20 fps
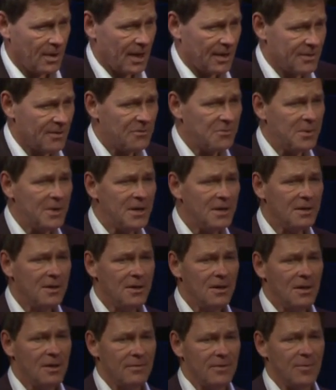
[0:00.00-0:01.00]
And this way,
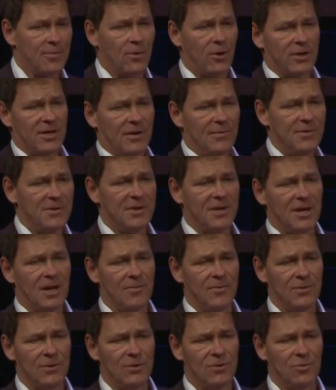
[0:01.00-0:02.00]
we brought everything up we
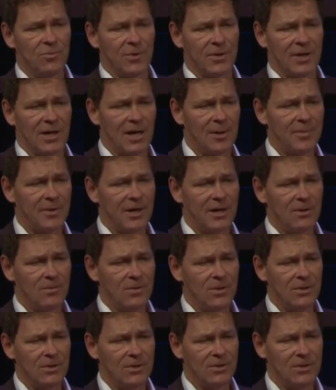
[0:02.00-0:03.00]
need to bring up, and
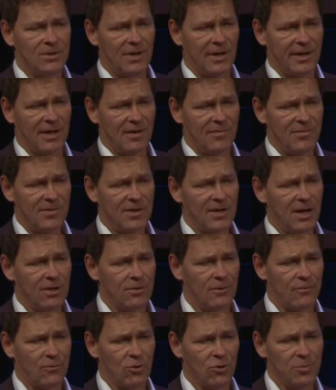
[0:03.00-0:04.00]
we take everything out
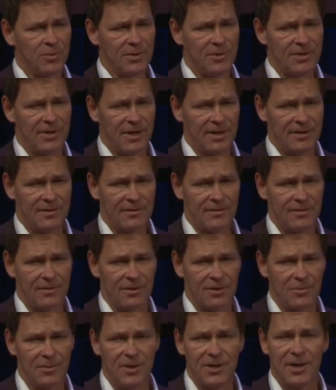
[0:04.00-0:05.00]
of orbit that uh,
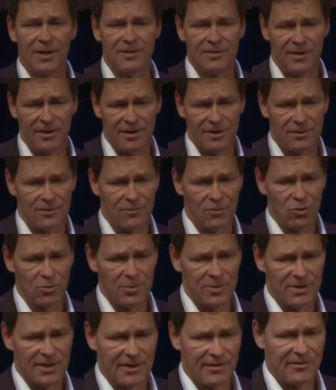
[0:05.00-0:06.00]
we can take out of orbit.
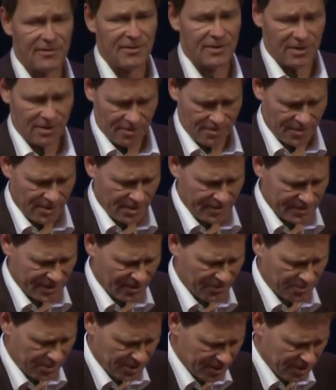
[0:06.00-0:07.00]
That's, um, that's
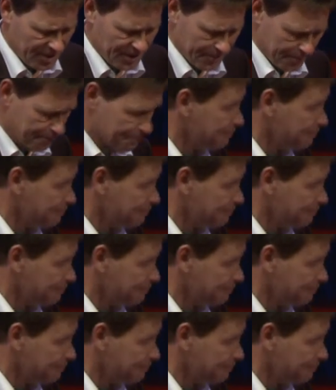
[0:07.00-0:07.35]
pretty clean.